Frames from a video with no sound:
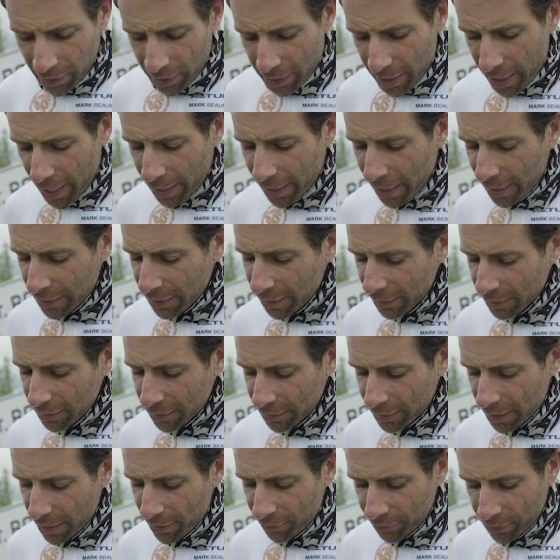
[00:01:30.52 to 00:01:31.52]
yeah, I guess I
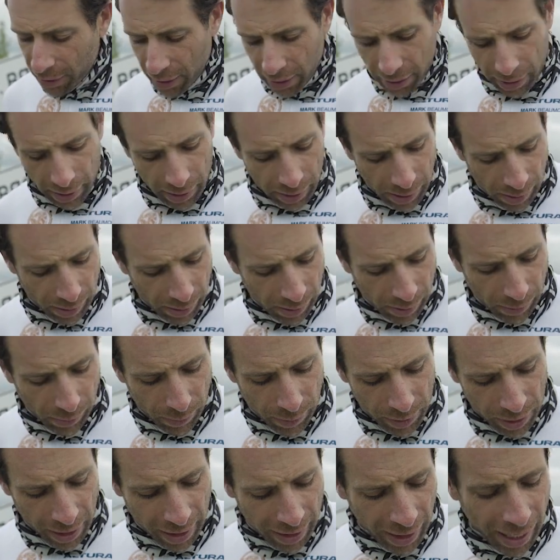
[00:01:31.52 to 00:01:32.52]
staved it,
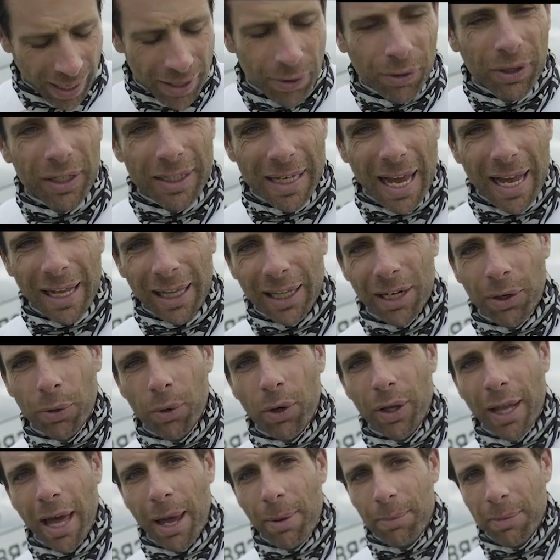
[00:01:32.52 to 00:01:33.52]
which I don't exactly know
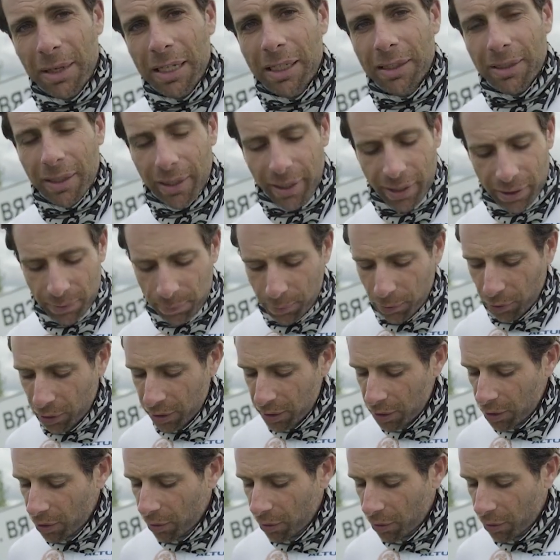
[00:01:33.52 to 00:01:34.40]
what that means at this point.